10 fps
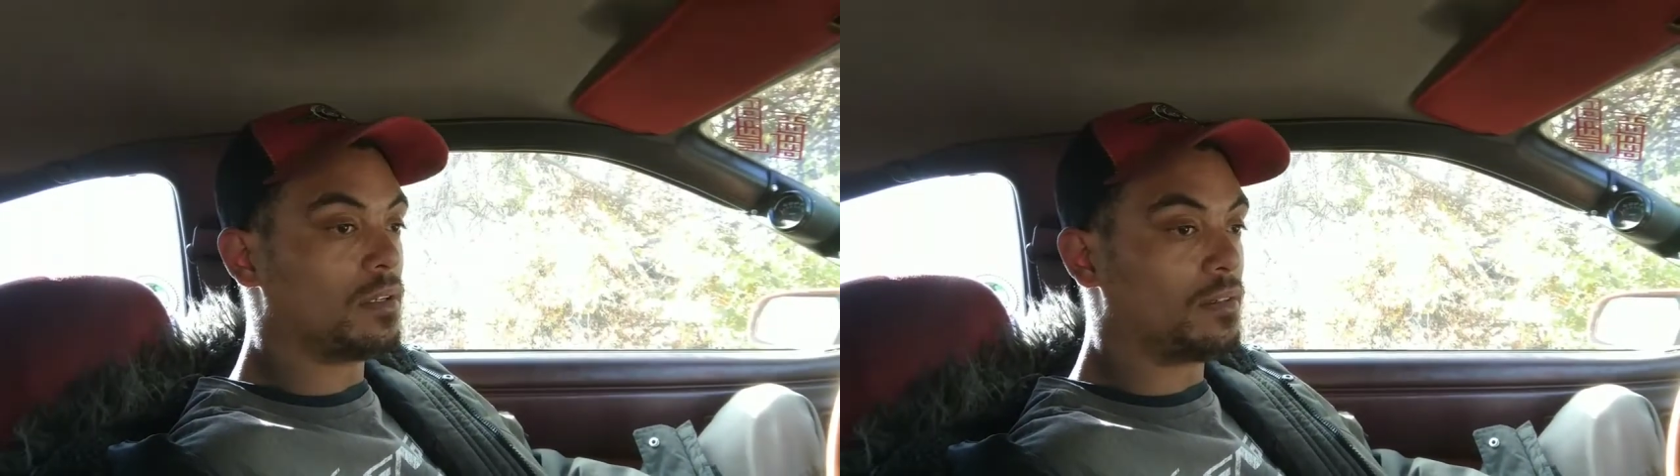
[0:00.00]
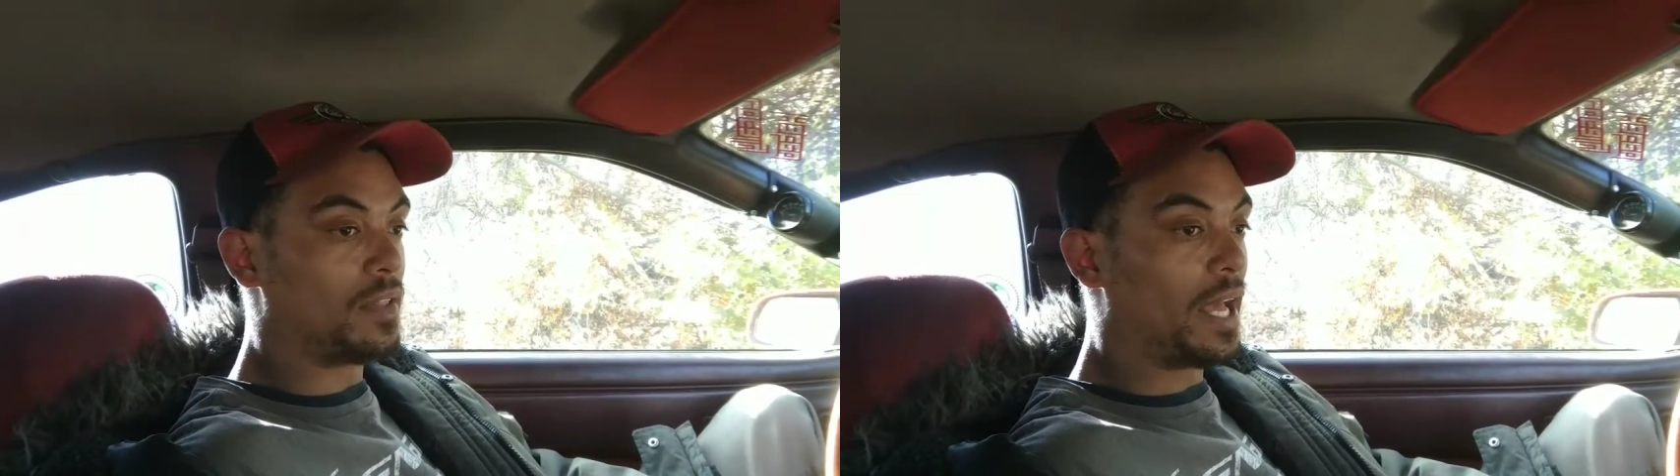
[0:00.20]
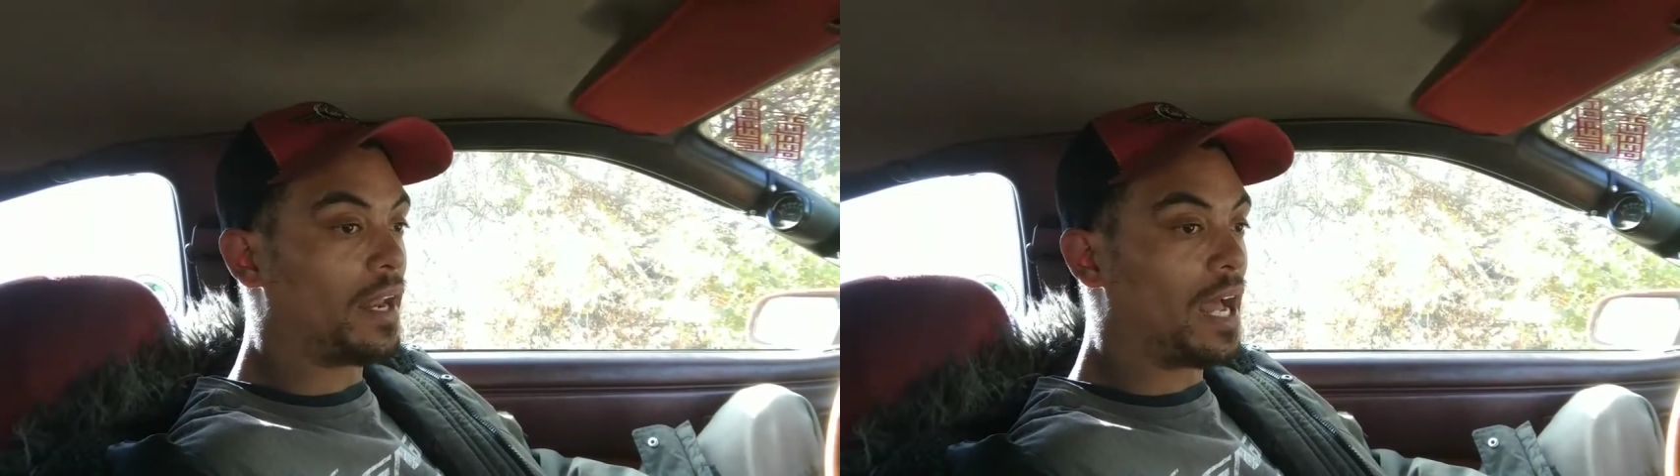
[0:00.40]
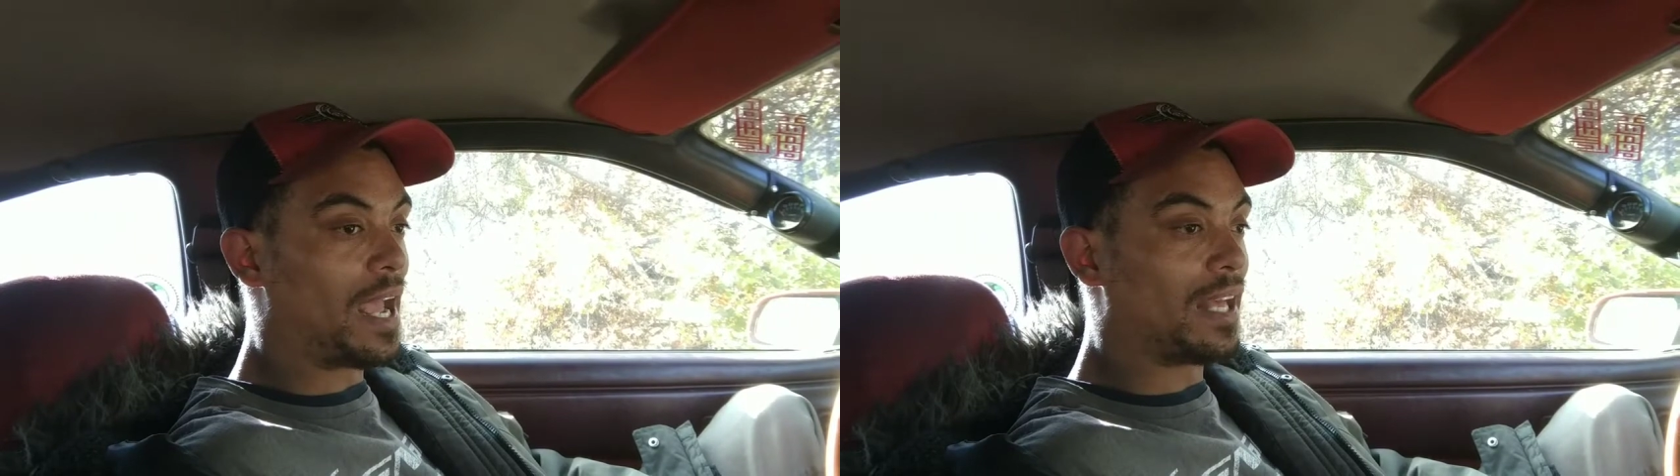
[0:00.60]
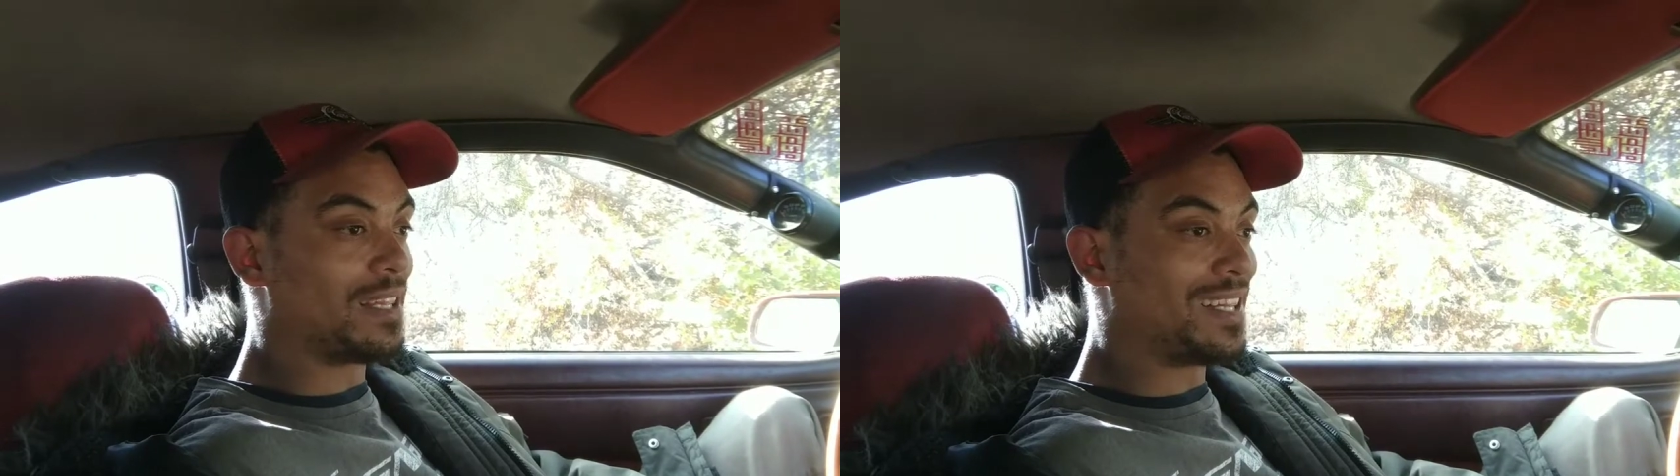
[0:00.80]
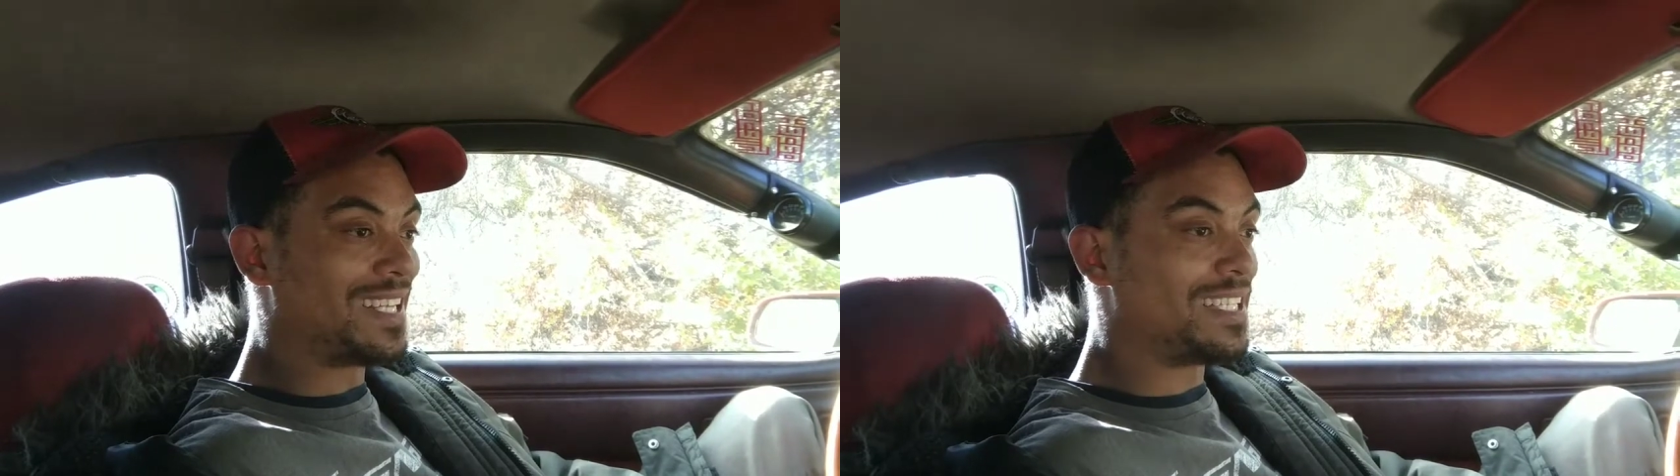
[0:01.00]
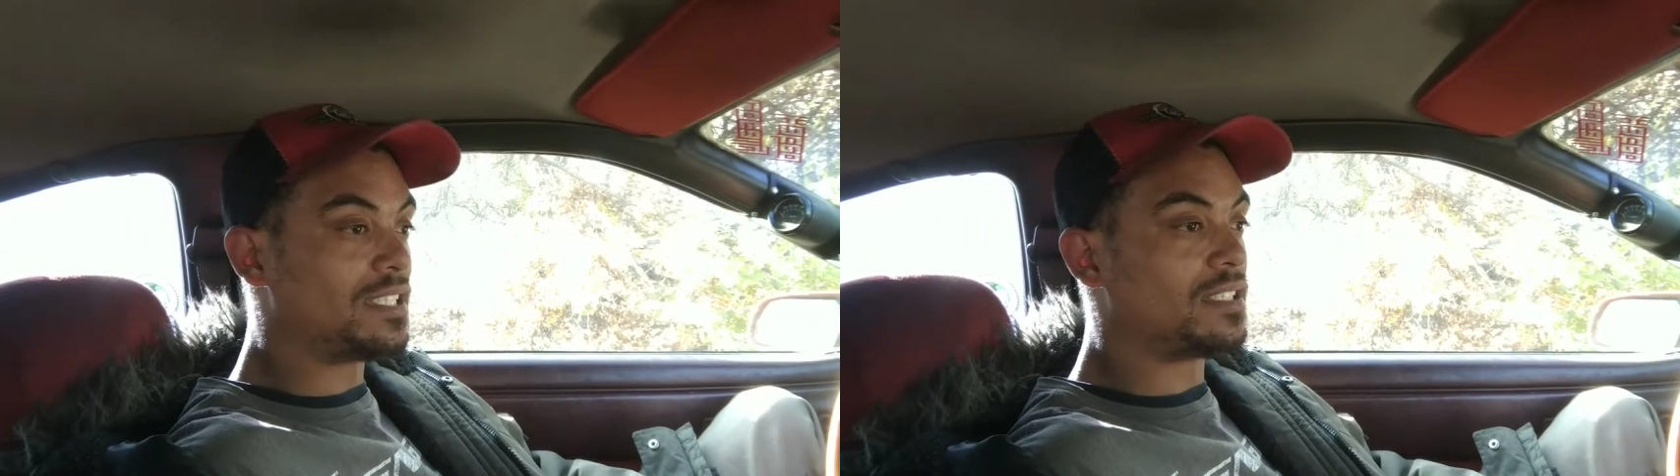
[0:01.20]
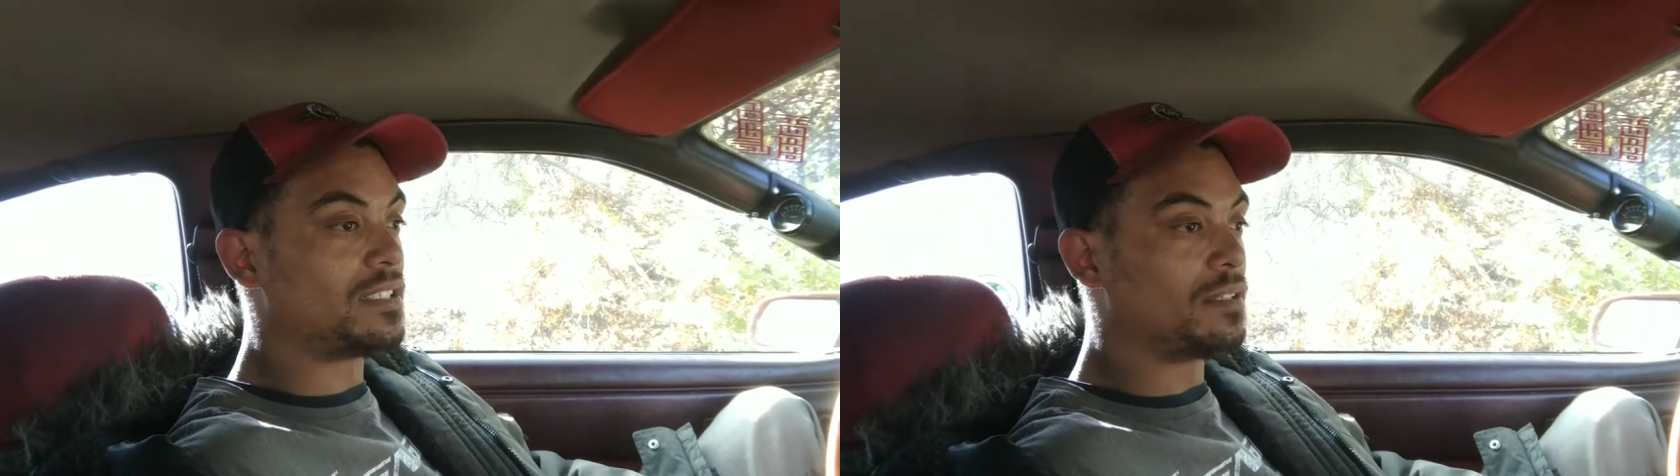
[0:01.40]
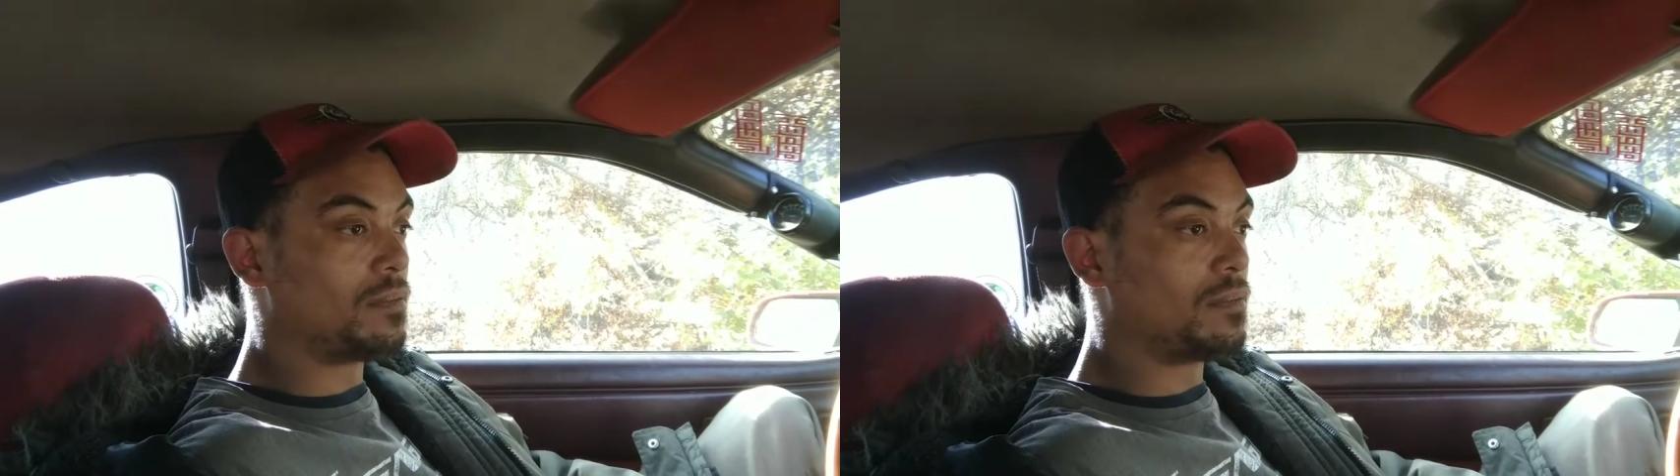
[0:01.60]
that I at least